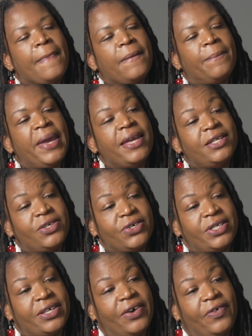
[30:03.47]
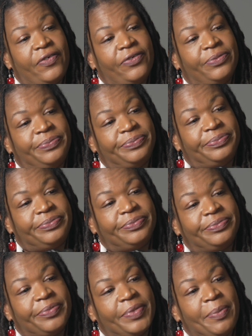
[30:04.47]
Pace yourself,
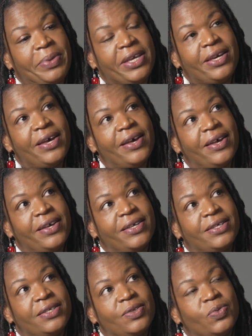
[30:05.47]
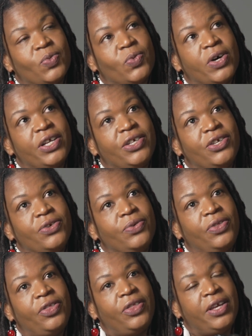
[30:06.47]
because what you
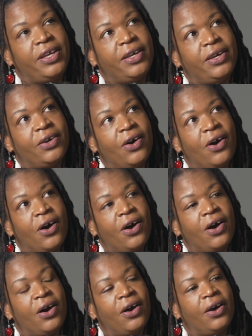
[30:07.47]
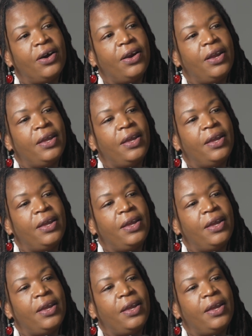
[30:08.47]
think are